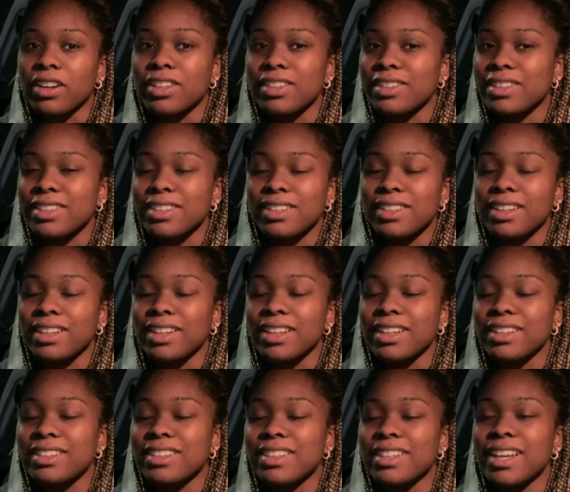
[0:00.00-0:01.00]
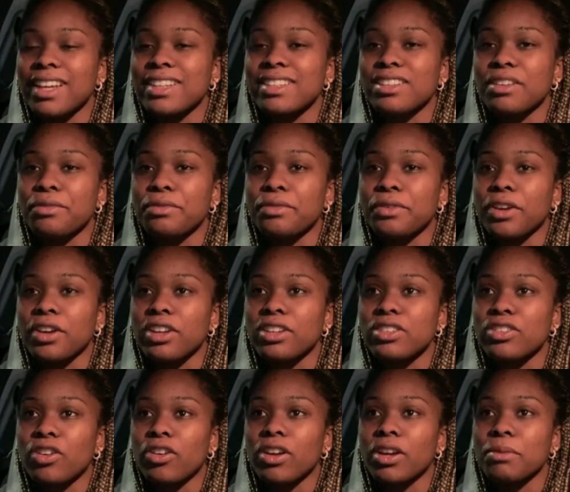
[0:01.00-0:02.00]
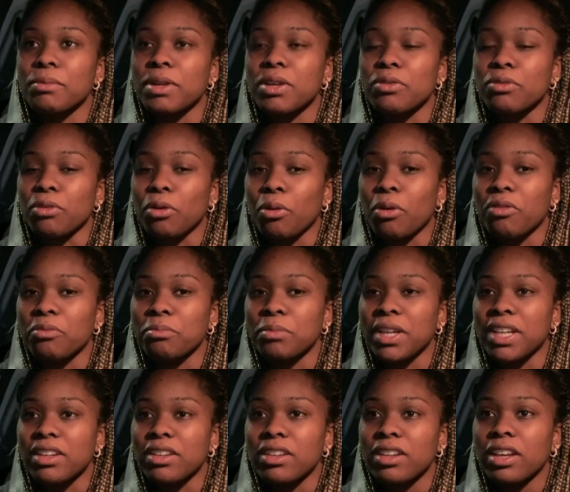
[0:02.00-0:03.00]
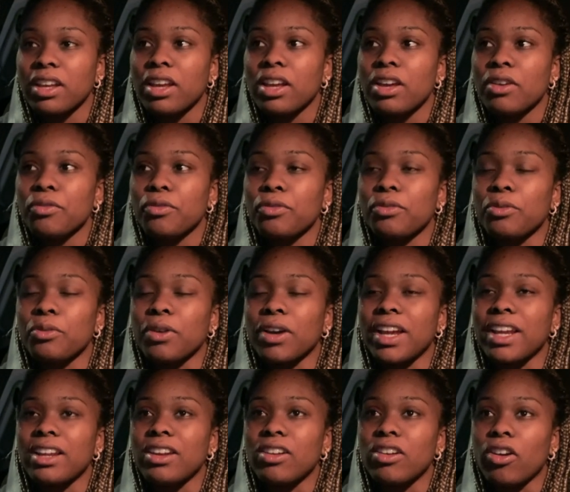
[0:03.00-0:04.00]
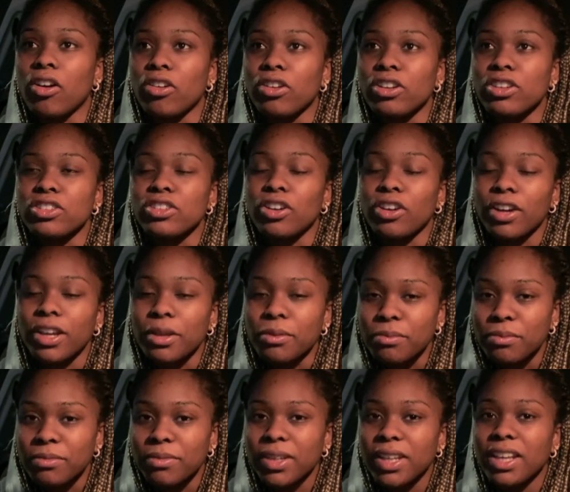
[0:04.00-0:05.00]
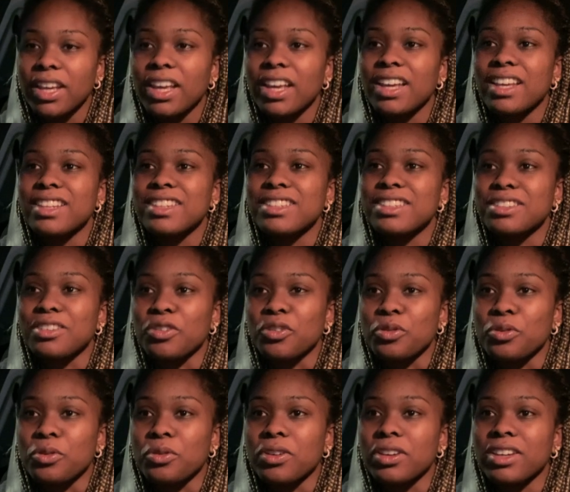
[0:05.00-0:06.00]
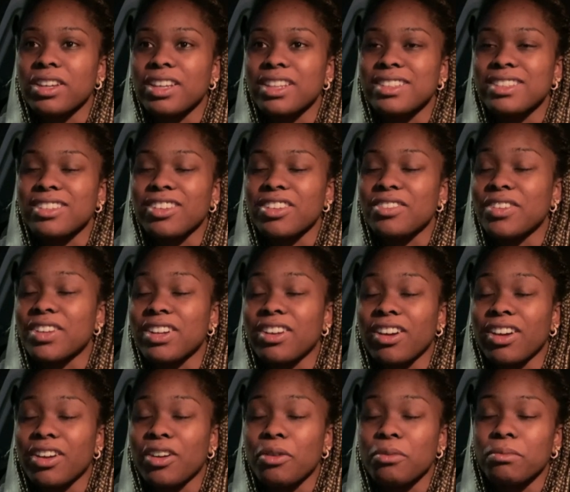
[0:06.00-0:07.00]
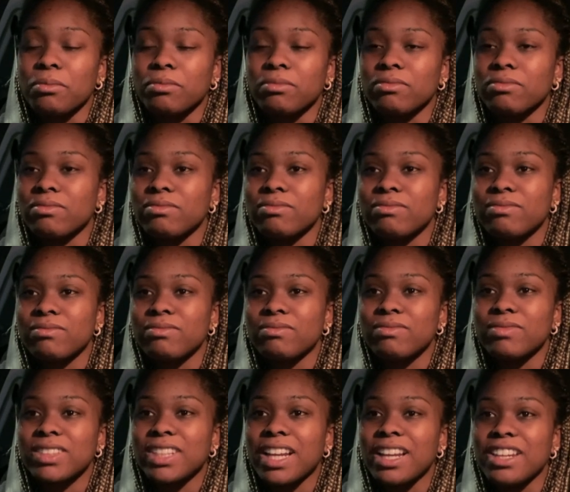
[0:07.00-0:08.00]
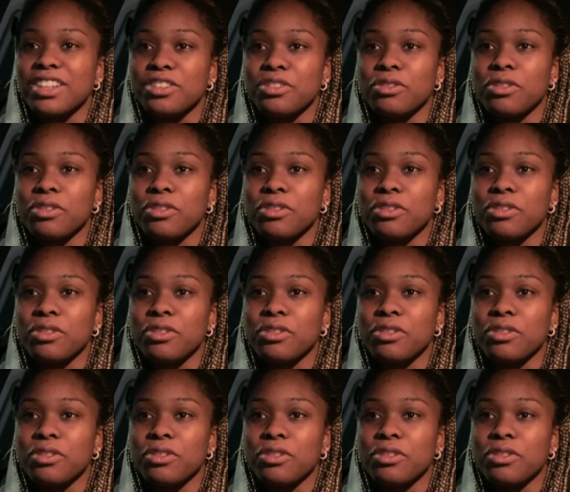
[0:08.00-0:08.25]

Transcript: consistently today is the third time in a row i've been for a long time so it's not even like i'm telling you